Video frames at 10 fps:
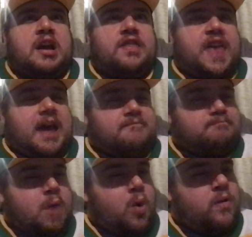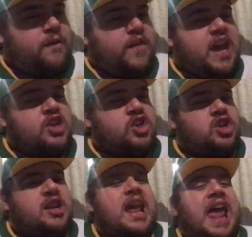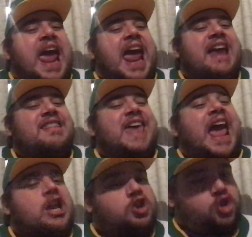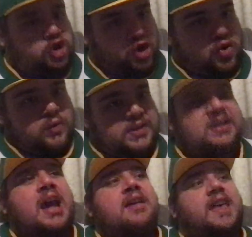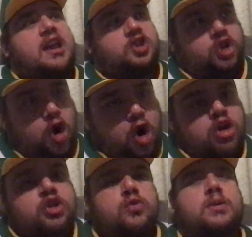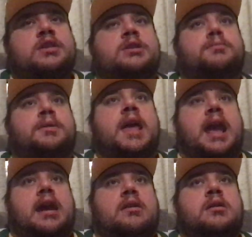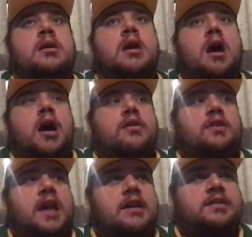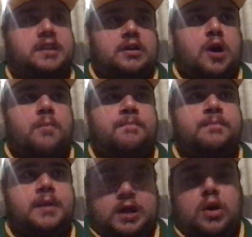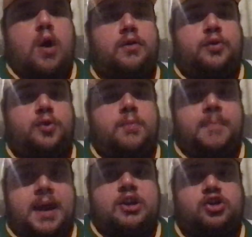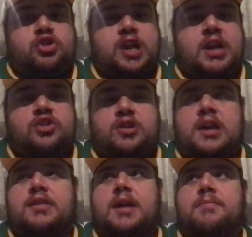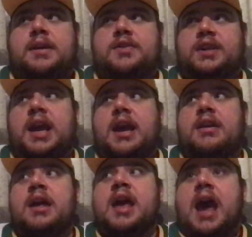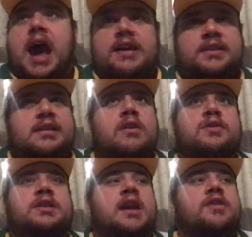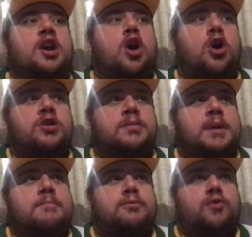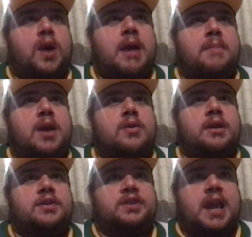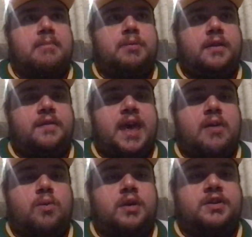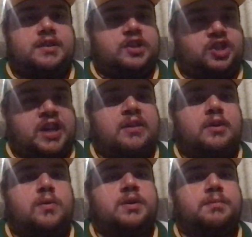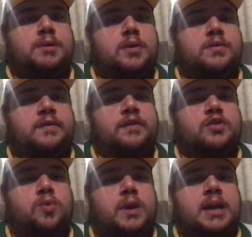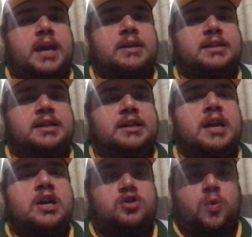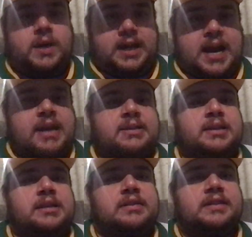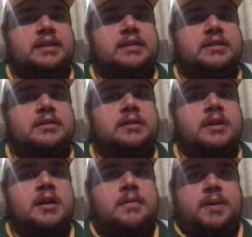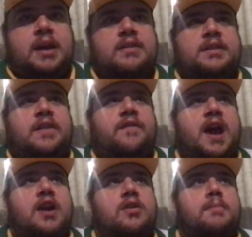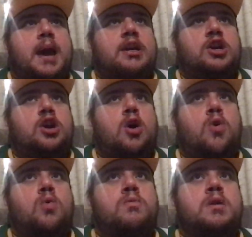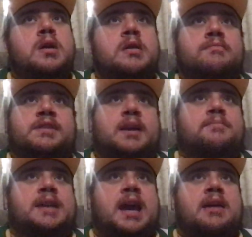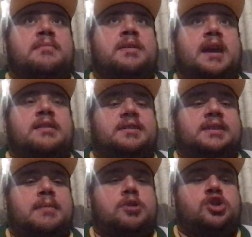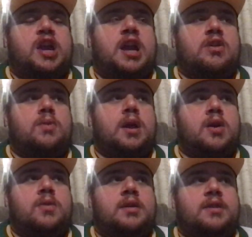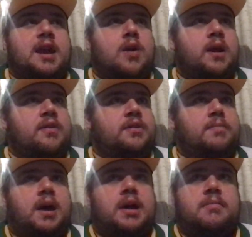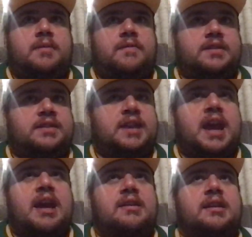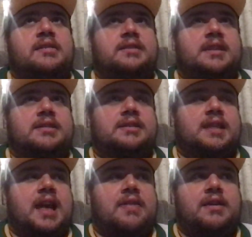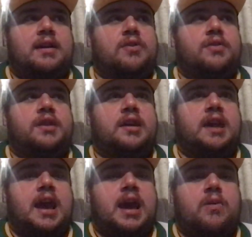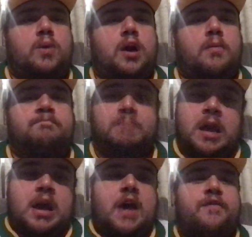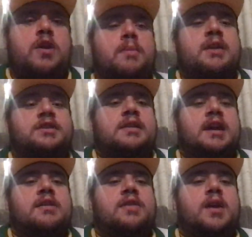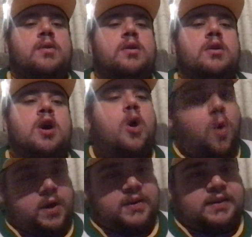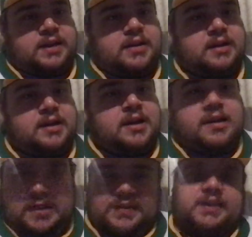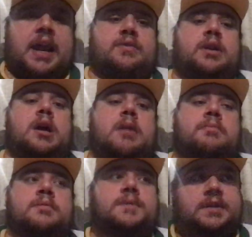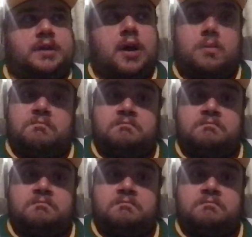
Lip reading: that motivation and that juice that is hard to explain unless, you go through a major change like that. Because, again, I still say the ultimate primary example of that was the St. Louis Blues of the 2018-2019 season, because they fired Mike Yeo sometime in December, January. They are at the bottom of the standings, this, that, and the other thing, and, well, a few months later, they were hoisting the Stanley Cup. So